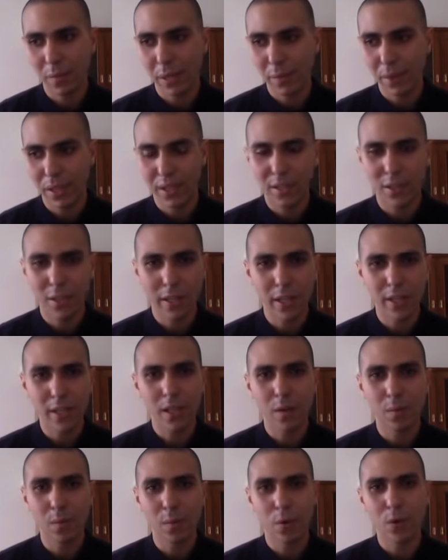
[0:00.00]
Maybe creating
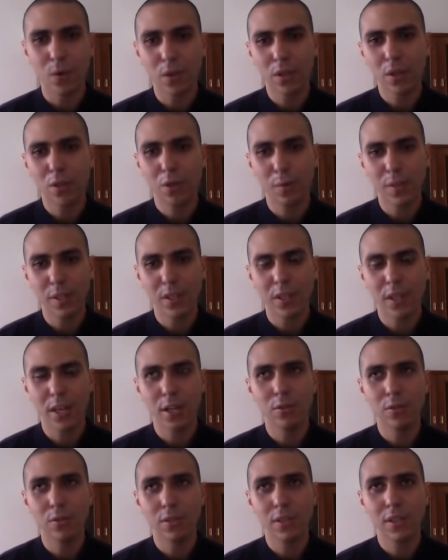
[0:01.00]
a more common
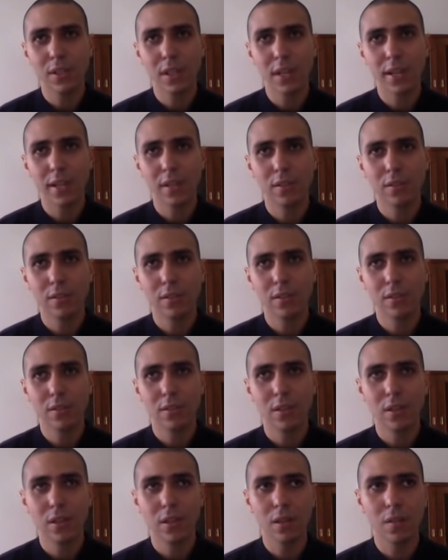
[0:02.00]
ground and
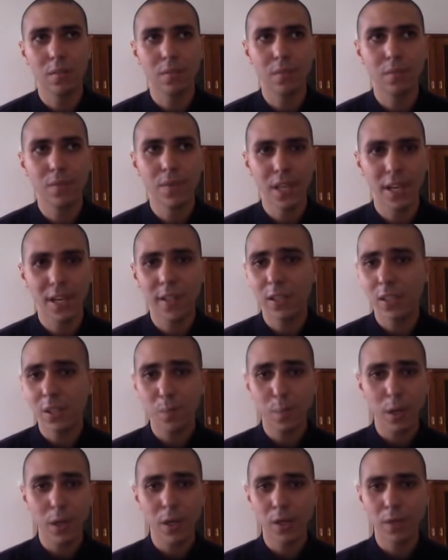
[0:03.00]

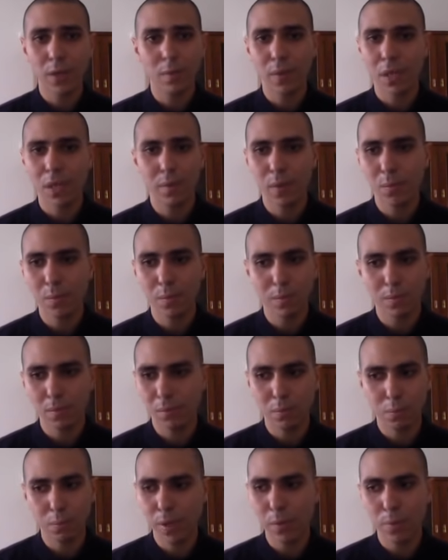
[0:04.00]
inspire maybe
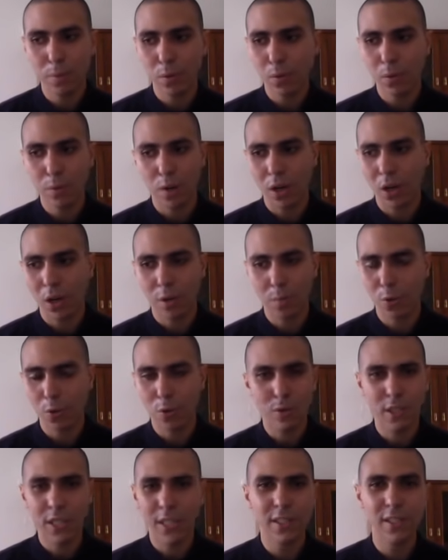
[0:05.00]
people who are more
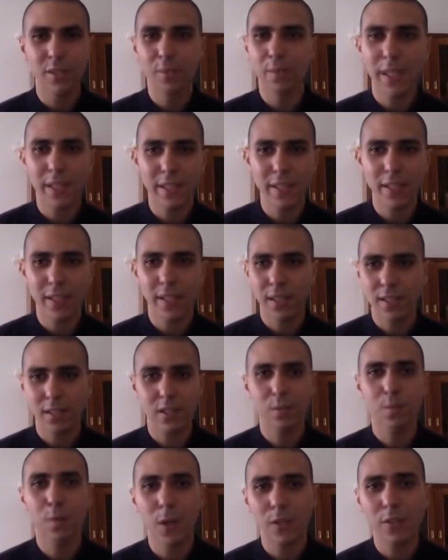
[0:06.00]
charismatic and
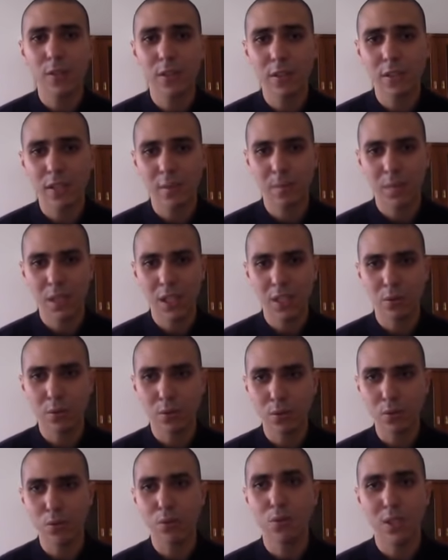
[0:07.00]
smarter than me
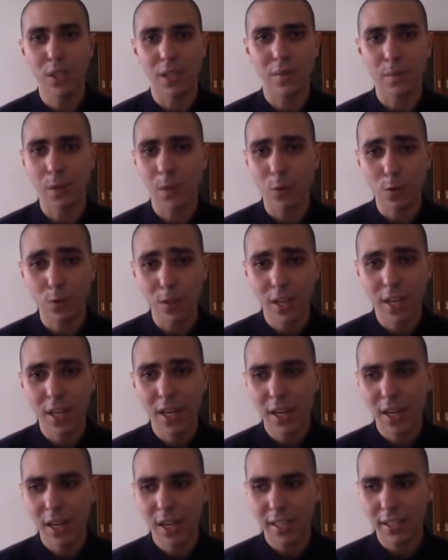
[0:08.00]
to do that. Because
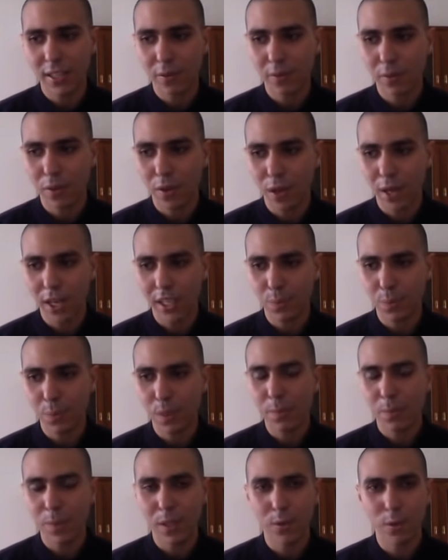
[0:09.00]
as far as
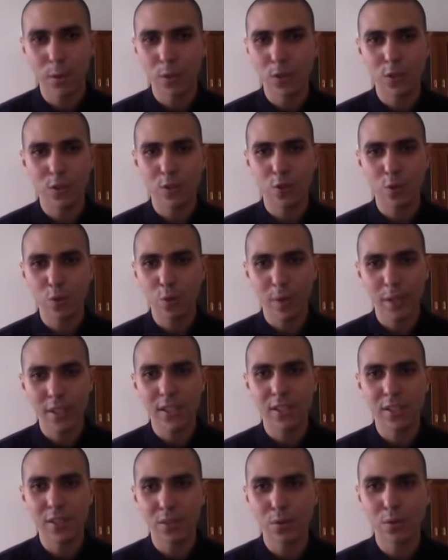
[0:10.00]
per my knowledge,
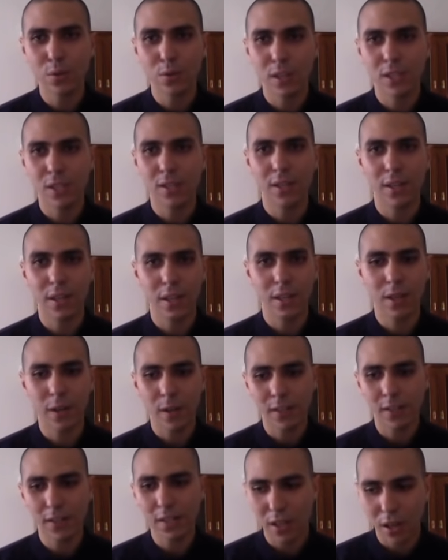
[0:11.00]
nobody is doing
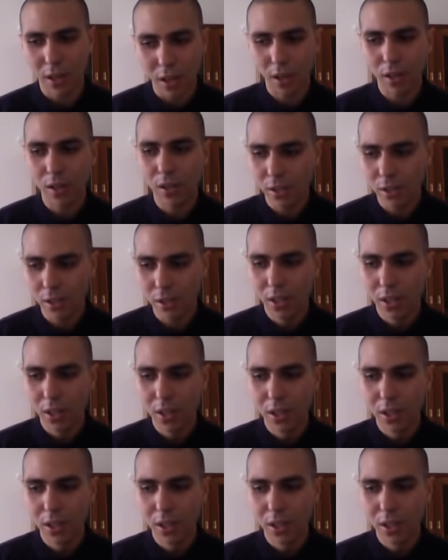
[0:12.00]
like there are.